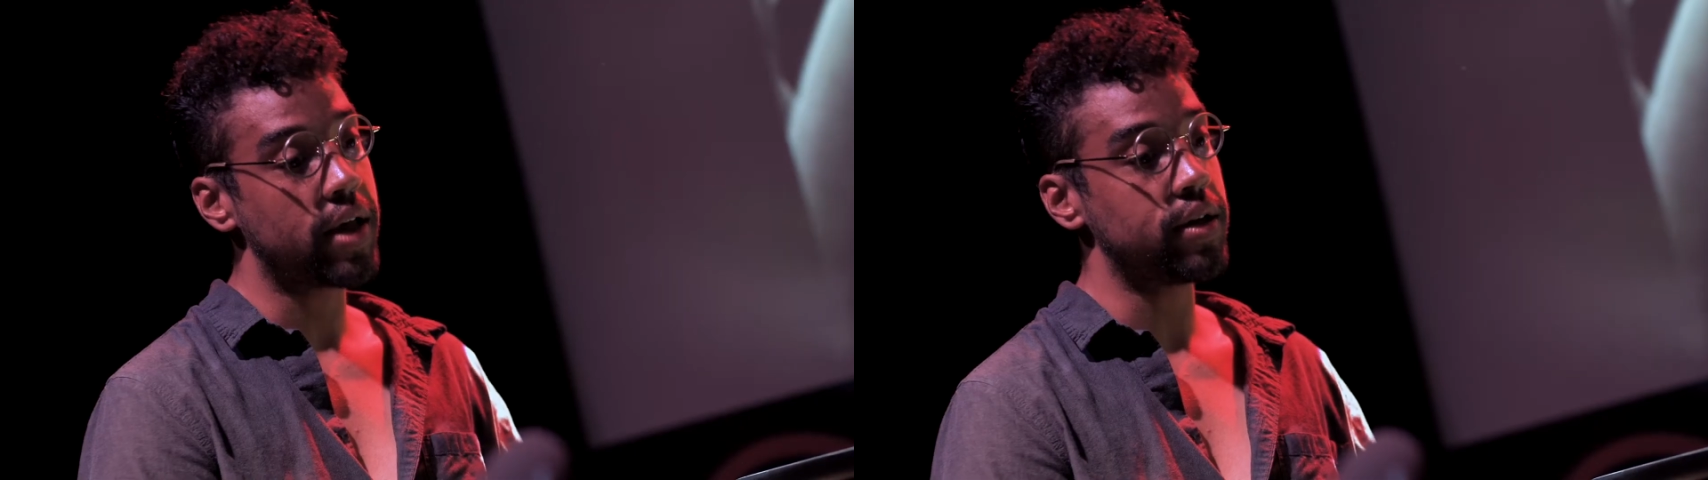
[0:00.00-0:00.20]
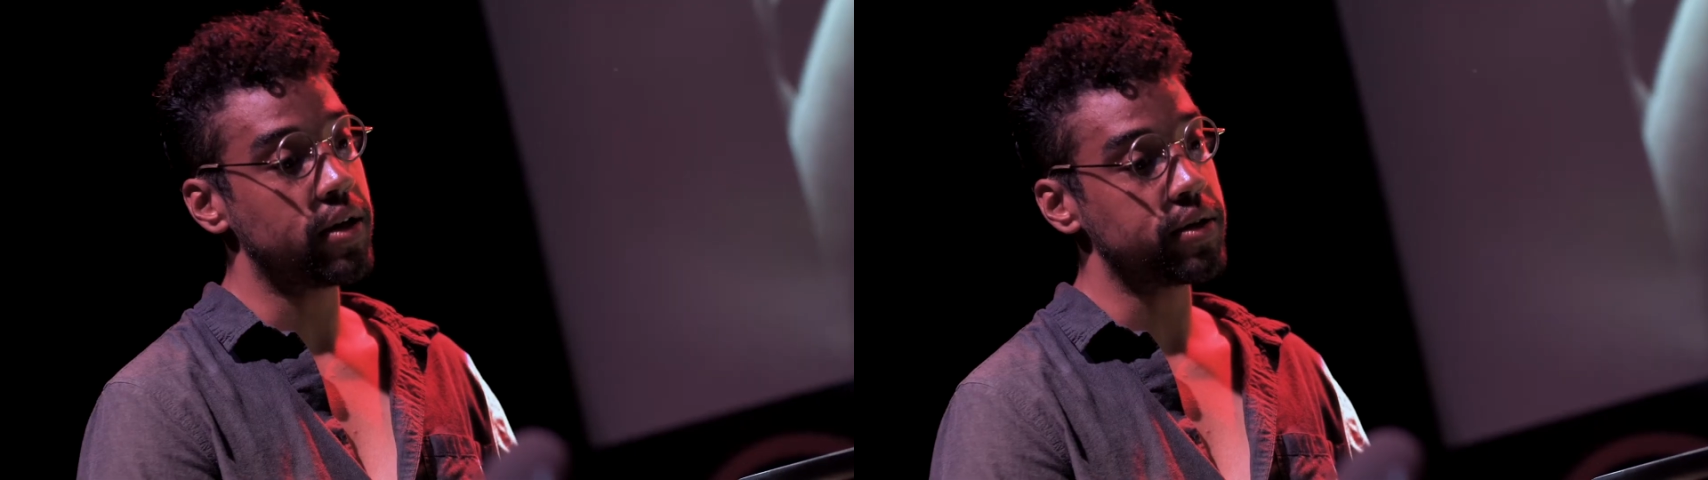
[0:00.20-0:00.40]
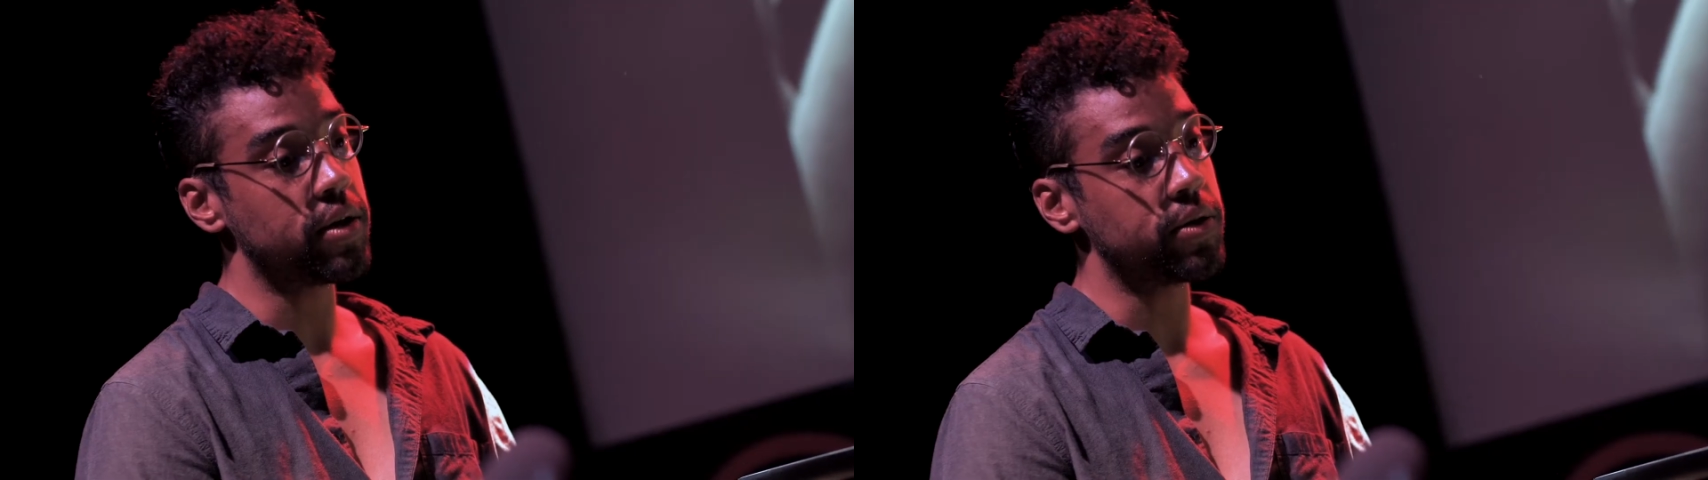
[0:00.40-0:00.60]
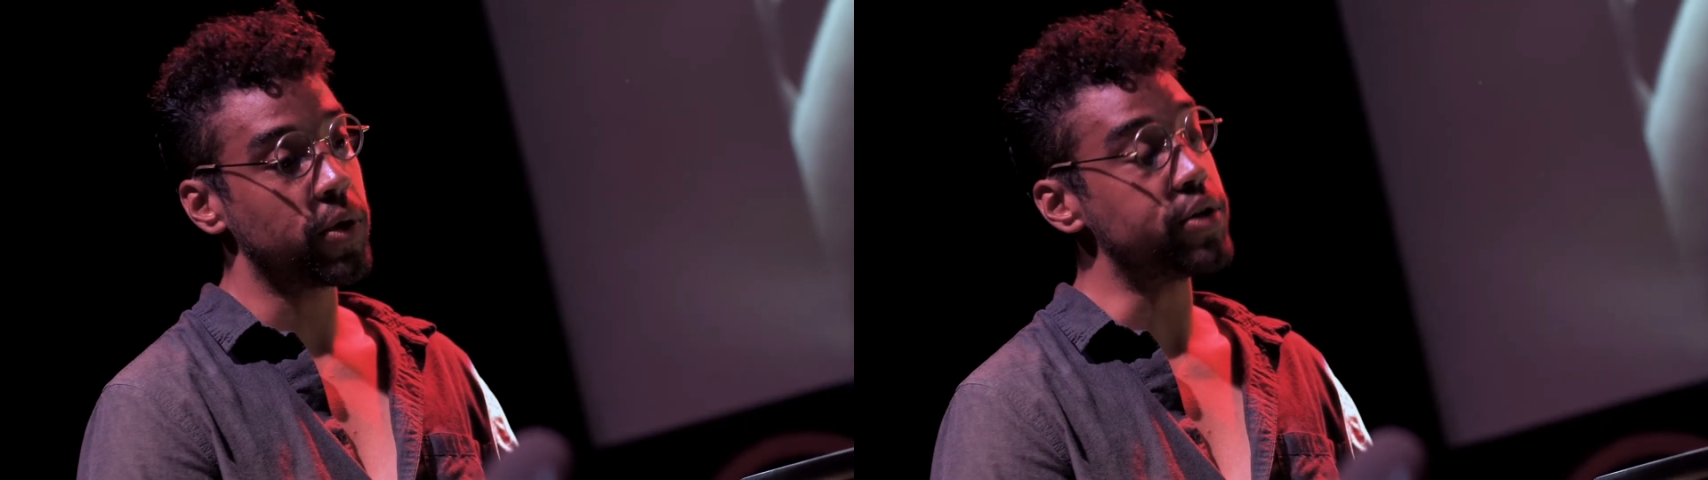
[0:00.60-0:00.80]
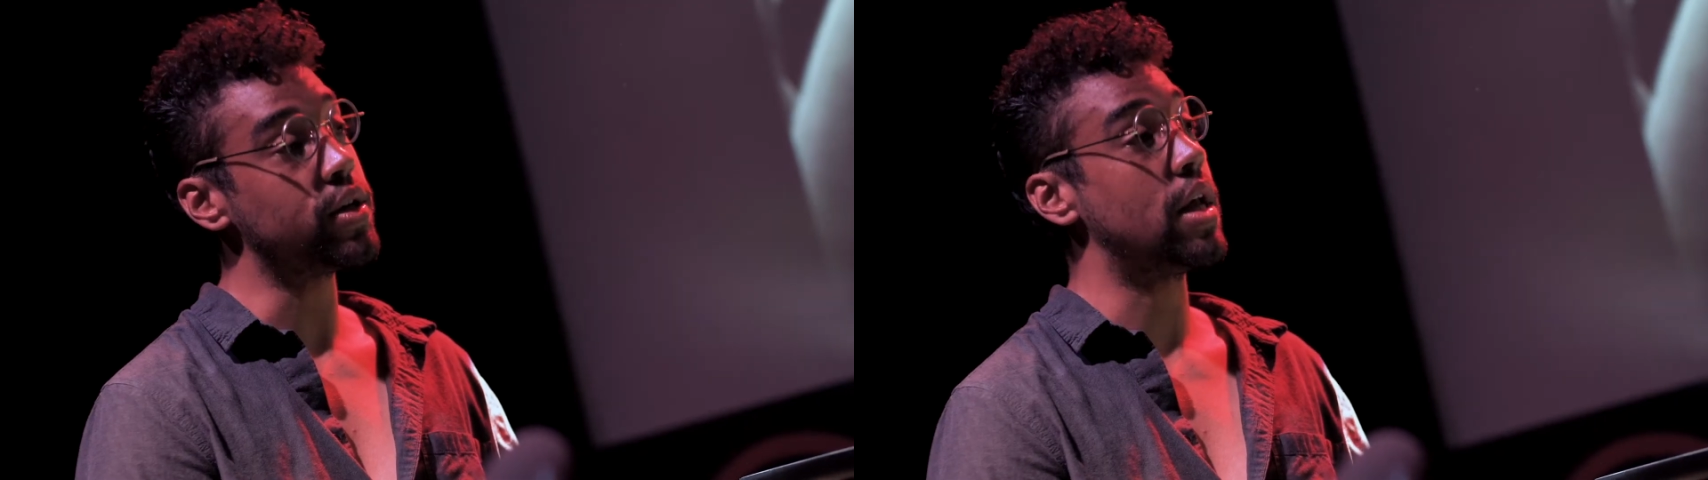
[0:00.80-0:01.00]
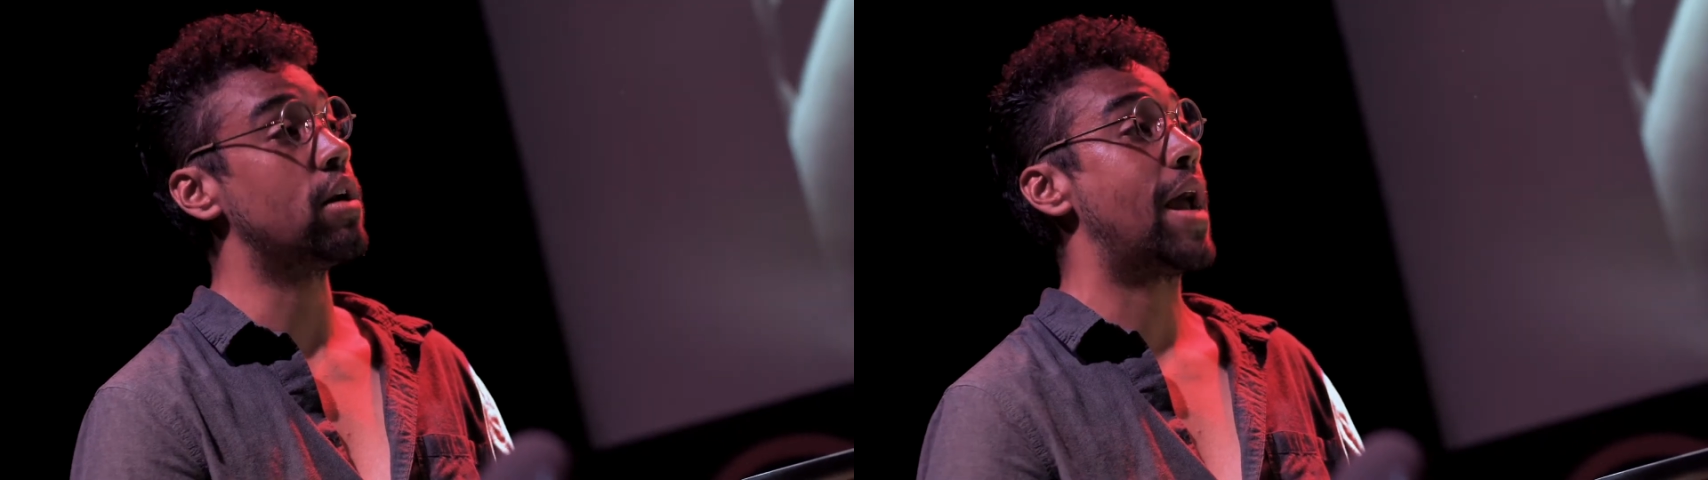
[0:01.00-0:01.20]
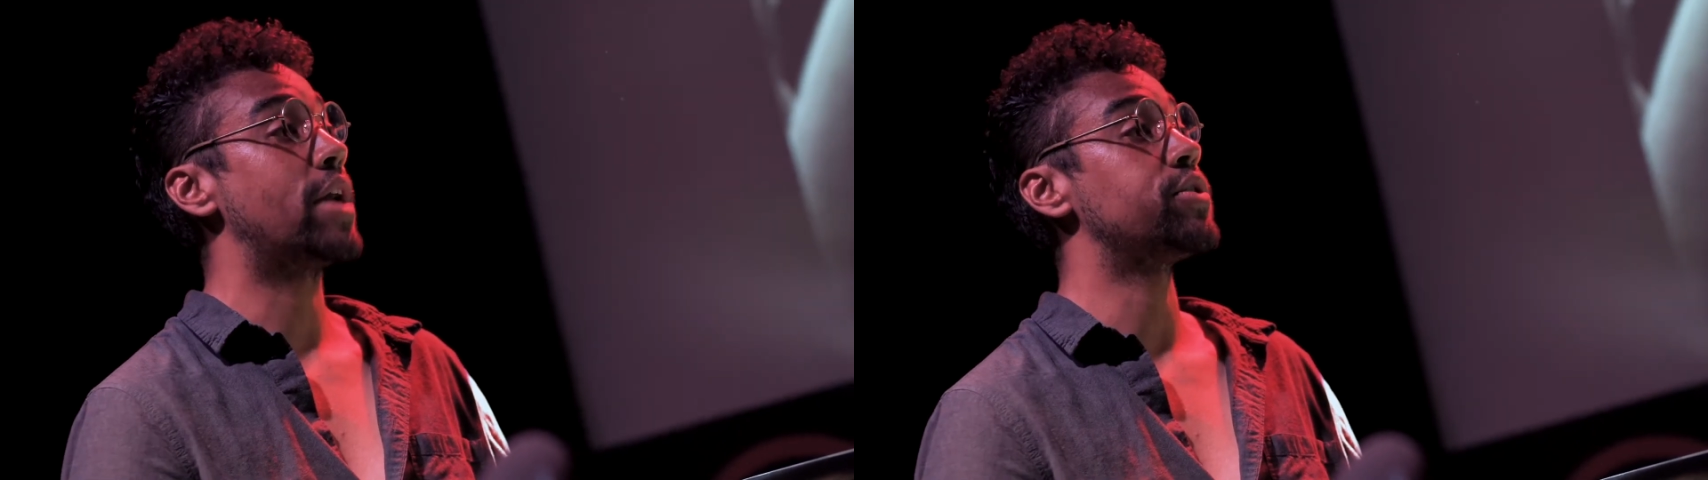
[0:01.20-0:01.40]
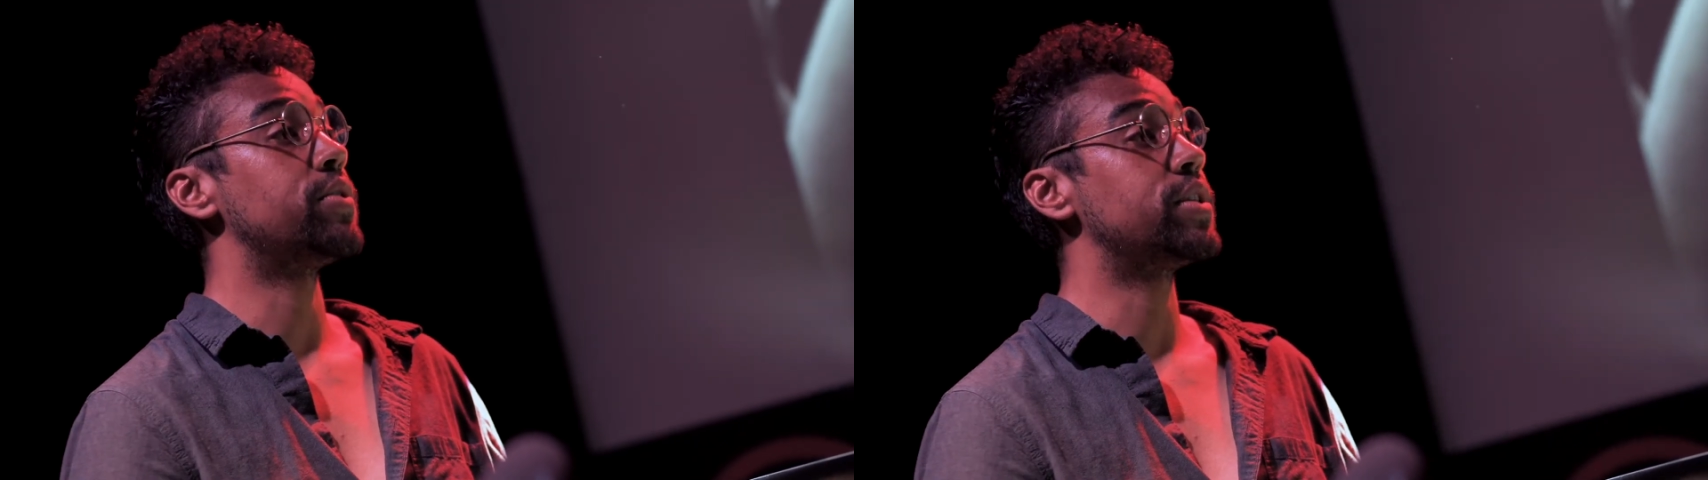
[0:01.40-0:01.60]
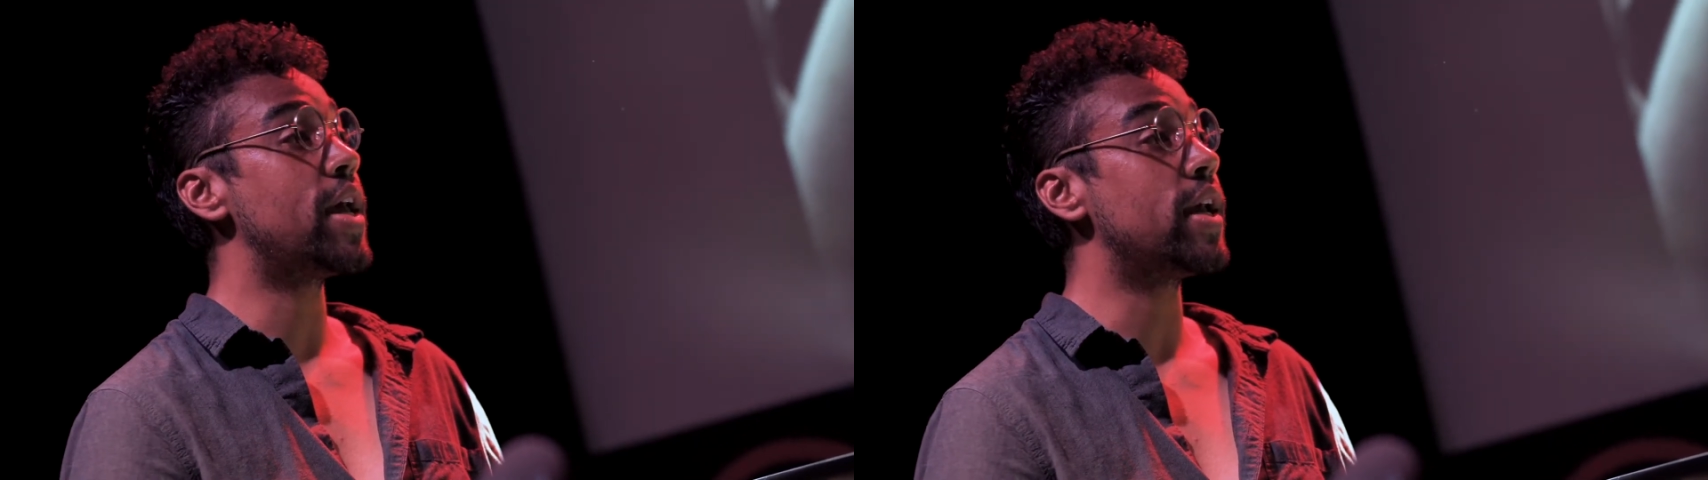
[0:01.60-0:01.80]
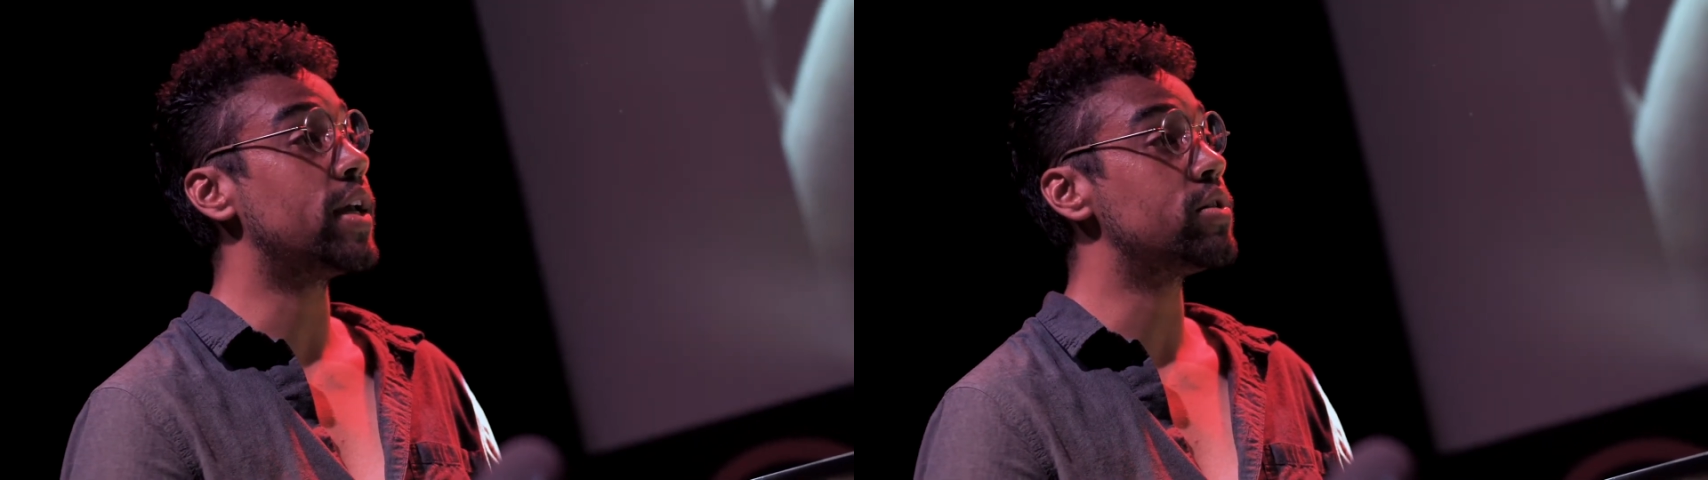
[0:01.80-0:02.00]
is reached an international
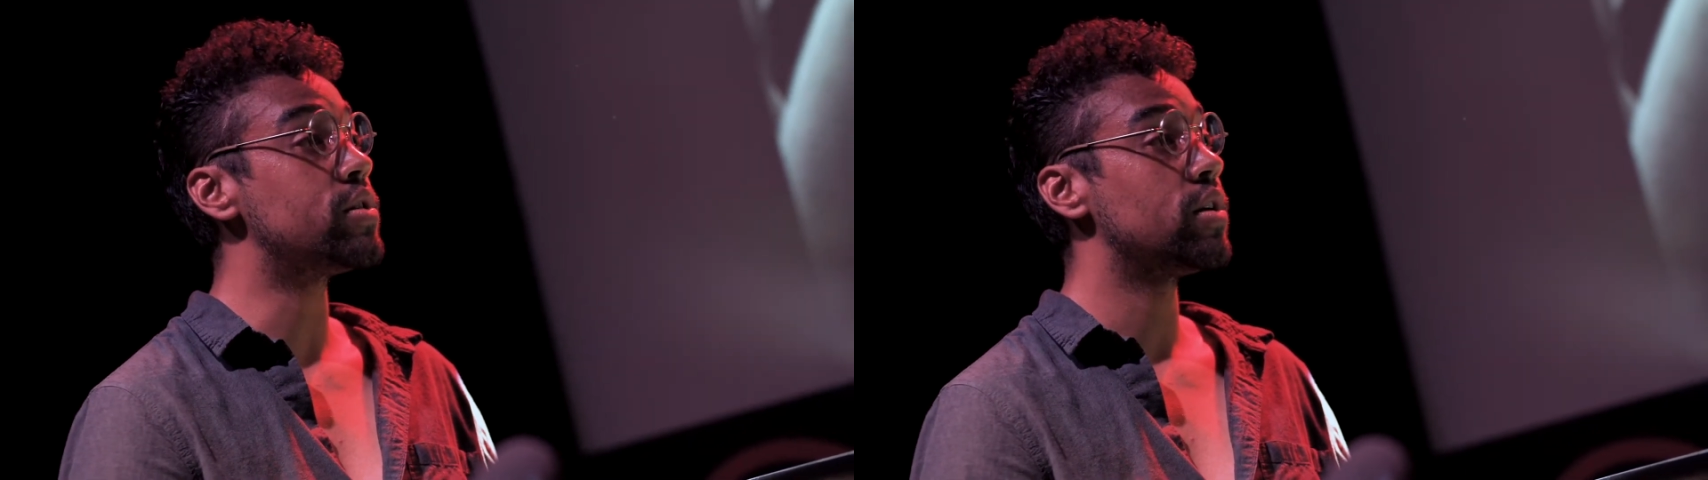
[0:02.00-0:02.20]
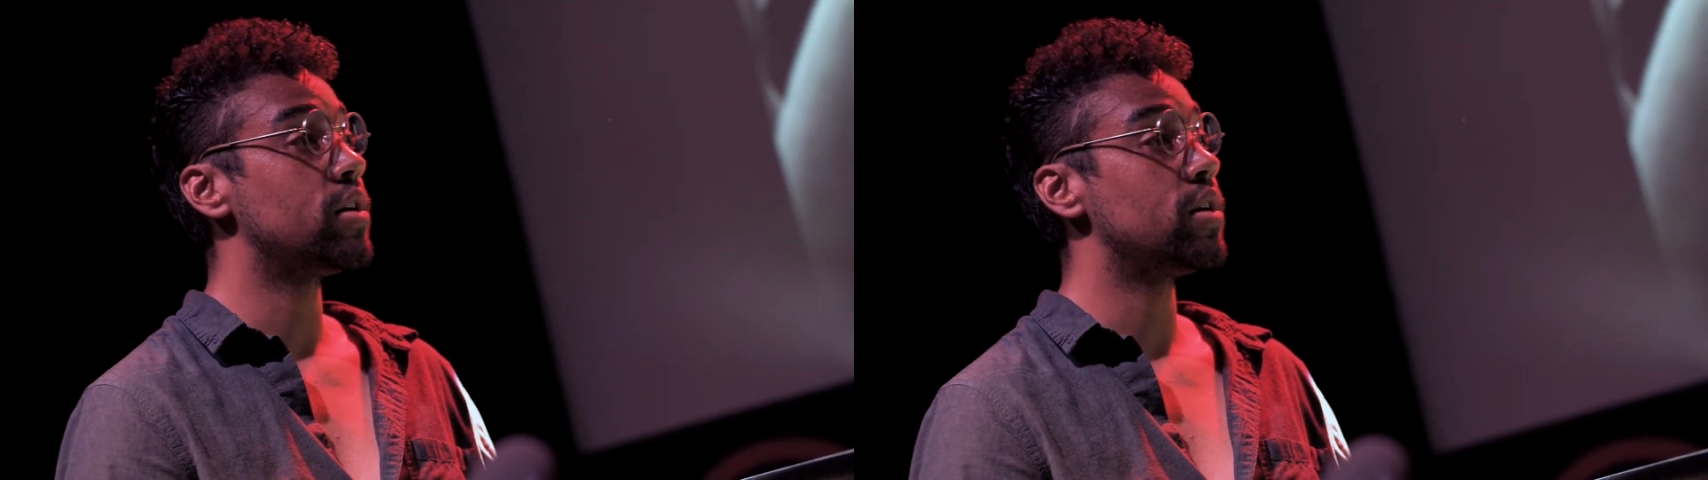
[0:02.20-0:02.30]
stage.